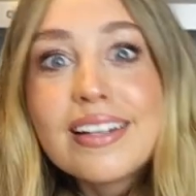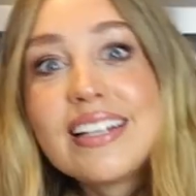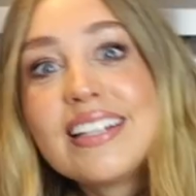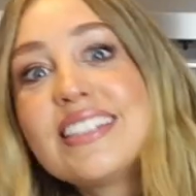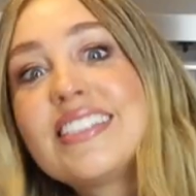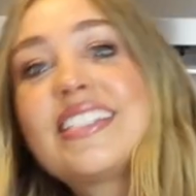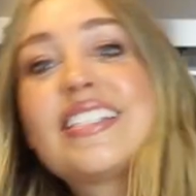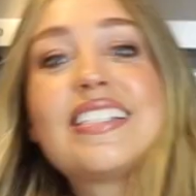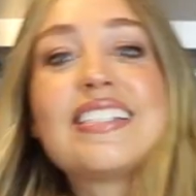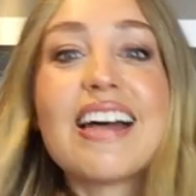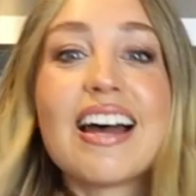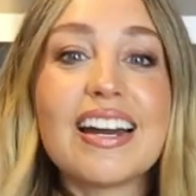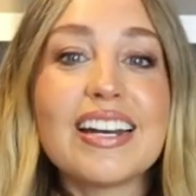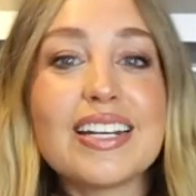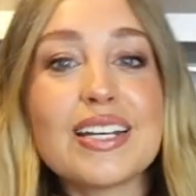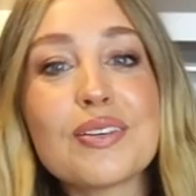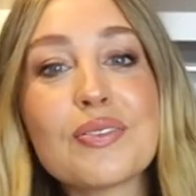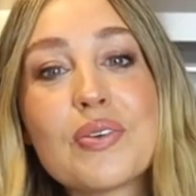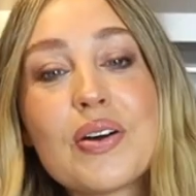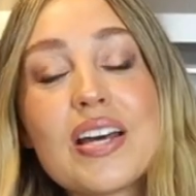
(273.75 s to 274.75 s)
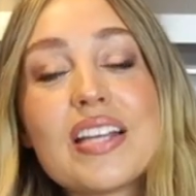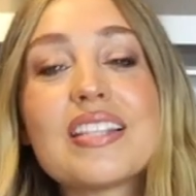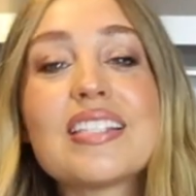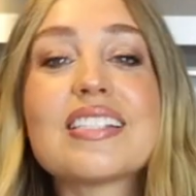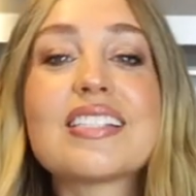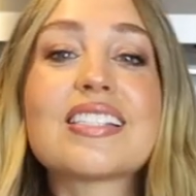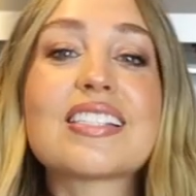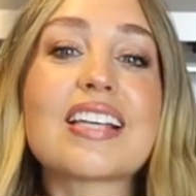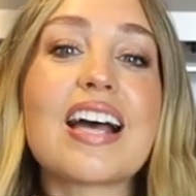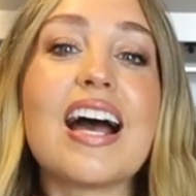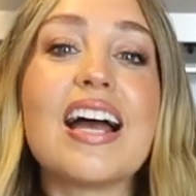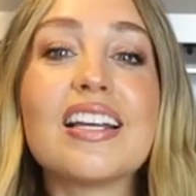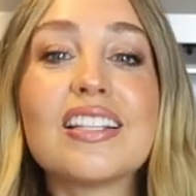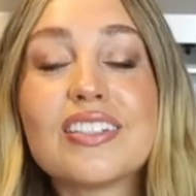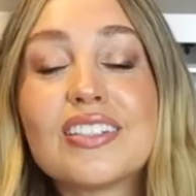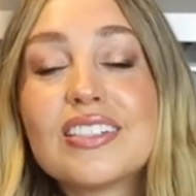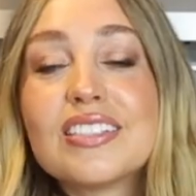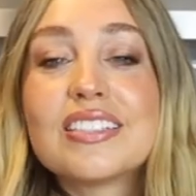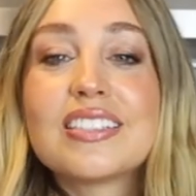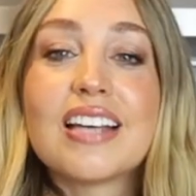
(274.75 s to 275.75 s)
It's
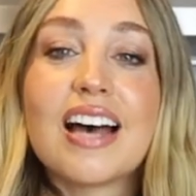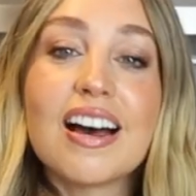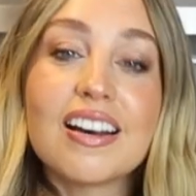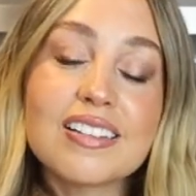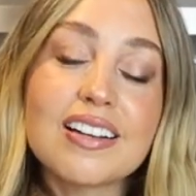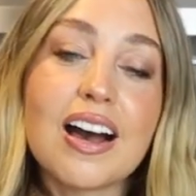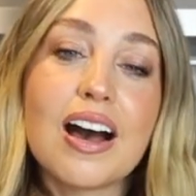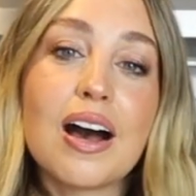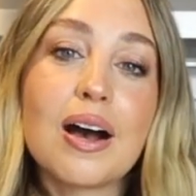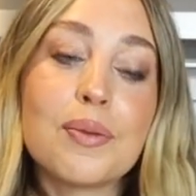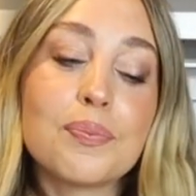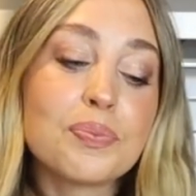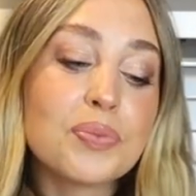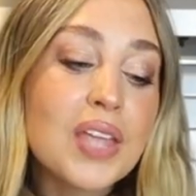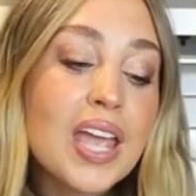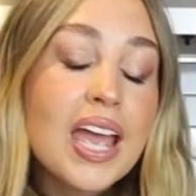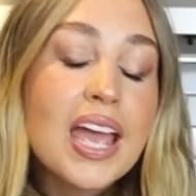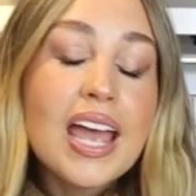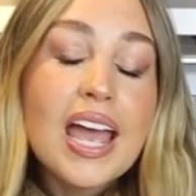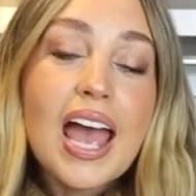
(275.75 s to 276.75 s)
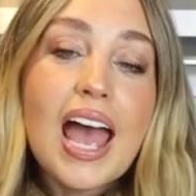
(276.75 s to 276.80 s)
diningwithskyler.com.